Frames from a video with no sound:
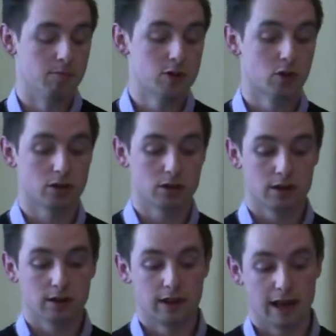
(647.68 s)
So
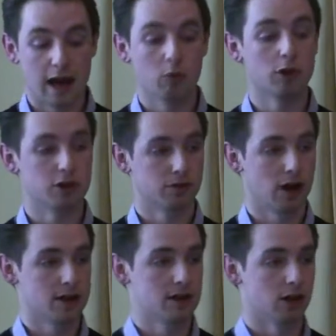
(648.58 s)
the language of
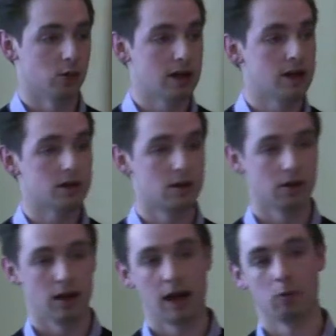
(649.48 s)
consanguinity
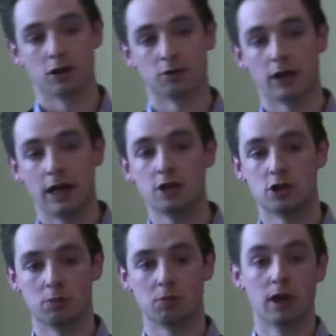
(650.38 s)
or the language of
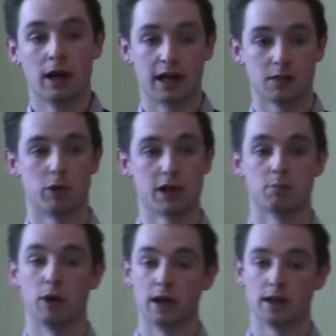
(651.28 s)
kinship
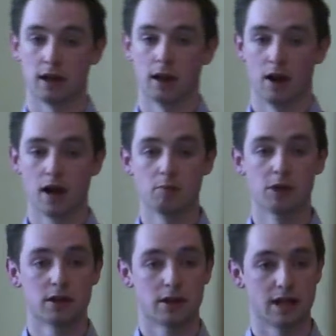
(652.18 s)
expressed political
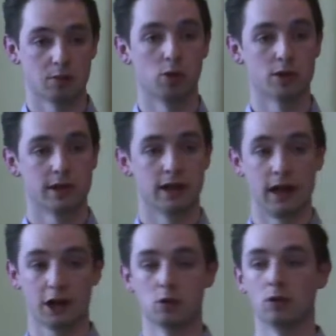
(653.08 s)
alignment as opposed to an
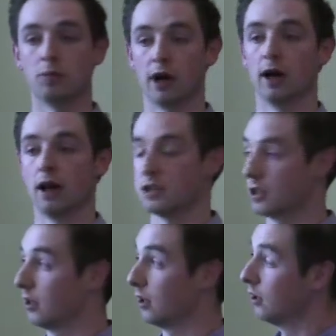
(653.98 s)
actual
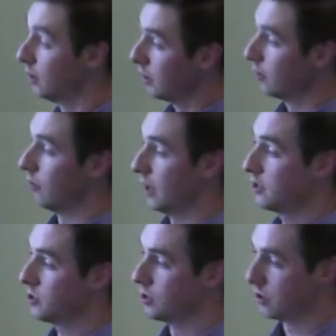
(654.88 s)
biological
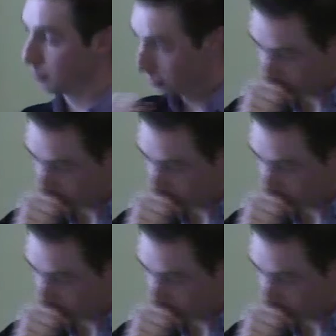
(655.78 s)
relationship.